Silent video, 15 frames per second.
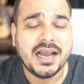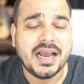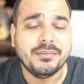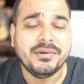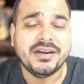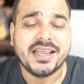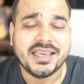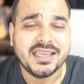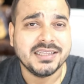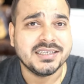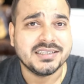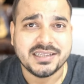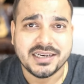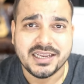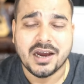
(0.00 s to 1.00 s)
i'll be taking
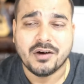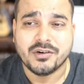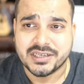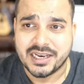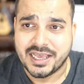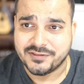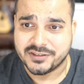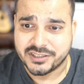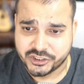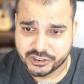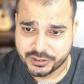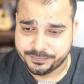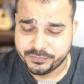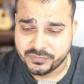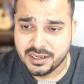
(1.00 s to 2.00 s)
this 3 hours live
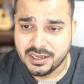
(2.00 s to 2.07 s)
session